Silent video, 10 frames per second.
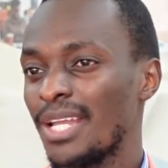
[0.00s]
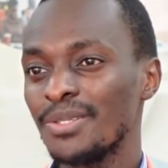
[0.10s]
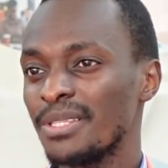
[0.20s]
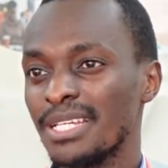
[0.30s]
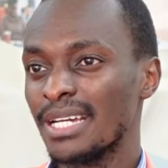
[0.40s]
I
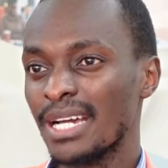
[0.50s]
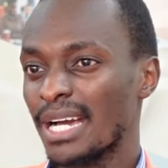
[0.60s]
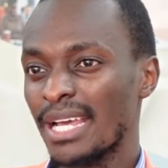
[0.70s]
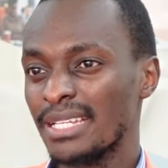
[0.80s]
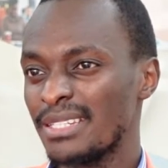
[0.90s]
think
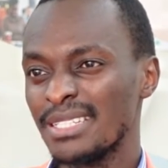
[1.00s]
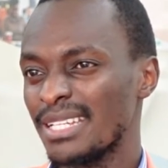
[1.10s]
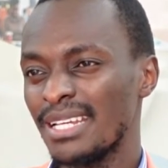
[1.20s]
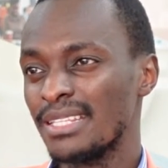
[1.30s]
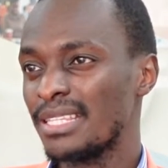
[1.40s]

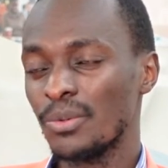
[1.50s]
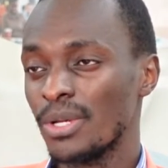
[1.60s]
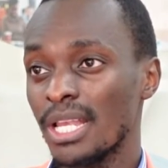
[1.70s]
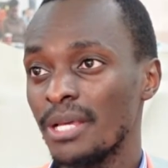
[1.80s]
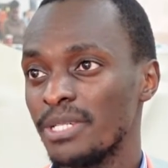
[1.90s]
there's
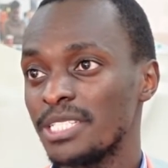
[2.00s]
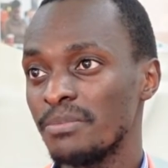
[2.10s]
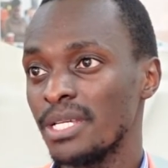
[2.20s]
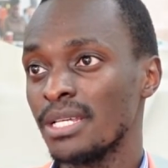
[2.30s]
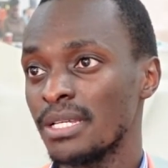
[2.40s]
anything will
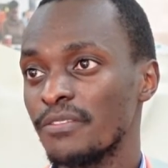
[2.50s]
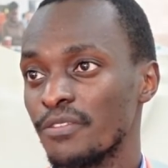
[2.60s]
limit me